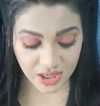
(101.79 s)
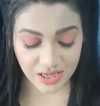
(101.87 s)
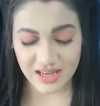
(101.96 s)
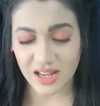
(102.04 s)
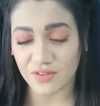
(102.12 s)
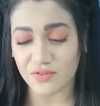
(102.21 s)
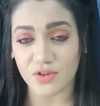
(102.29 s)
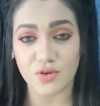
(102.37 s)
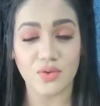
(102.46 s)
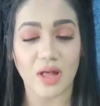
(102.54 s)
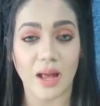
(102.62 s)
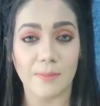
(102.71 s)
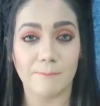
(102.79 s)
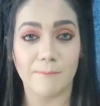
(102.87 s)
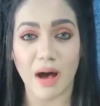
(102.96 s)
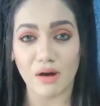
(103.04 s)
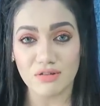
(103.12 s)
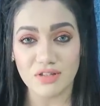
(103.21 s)
It gives you that
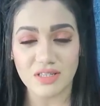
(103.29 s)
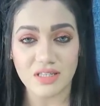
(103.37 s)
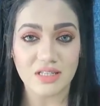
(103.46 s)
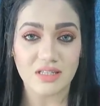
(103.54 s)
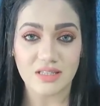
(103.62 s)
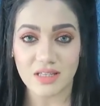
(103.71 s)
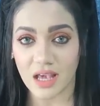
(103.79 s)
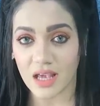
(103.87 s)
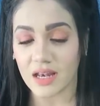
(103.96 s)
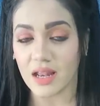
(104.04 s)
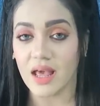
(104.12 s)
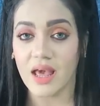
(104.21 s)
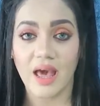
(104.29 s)
bouncy skin,